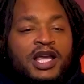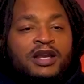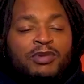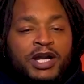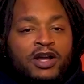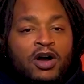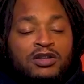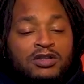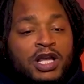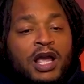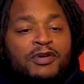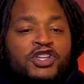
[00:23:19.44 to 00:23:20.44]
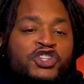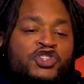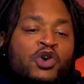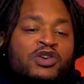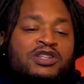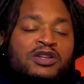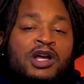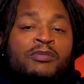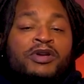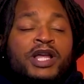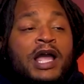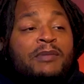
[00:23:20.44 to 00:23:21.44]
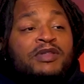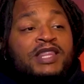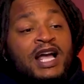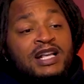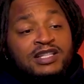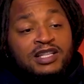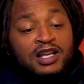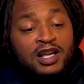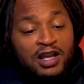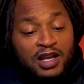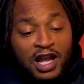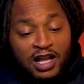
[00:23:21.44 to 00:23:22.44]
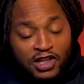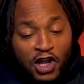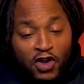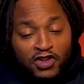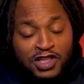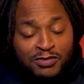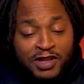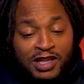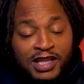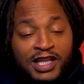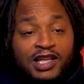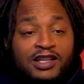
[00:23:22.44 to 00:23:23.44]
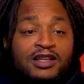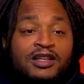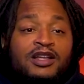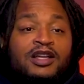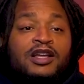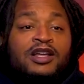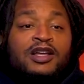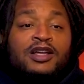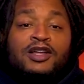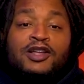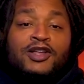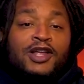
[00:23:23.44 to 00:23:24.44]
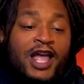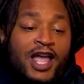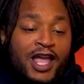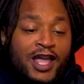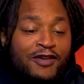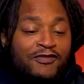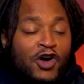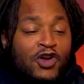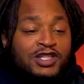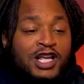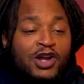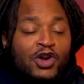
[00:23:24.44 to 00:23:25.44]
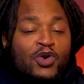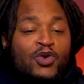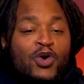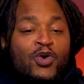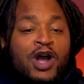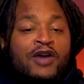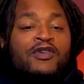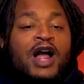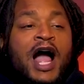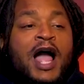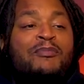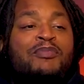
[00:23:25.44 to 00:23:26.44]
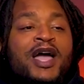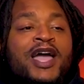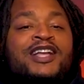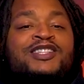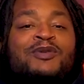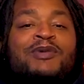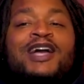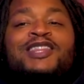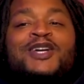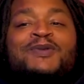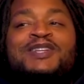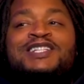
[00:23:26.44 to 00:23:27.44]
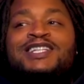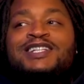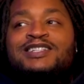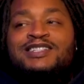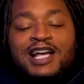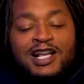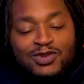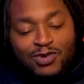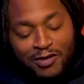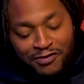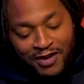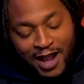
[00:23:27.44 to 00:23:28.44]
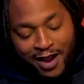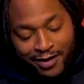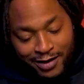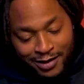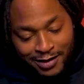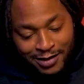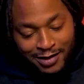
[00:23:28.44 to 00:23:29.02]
But he also because it's a number game. But that's ultimately, hey, it falls down to whoever I pay to make them decisions. That's who I'm firing.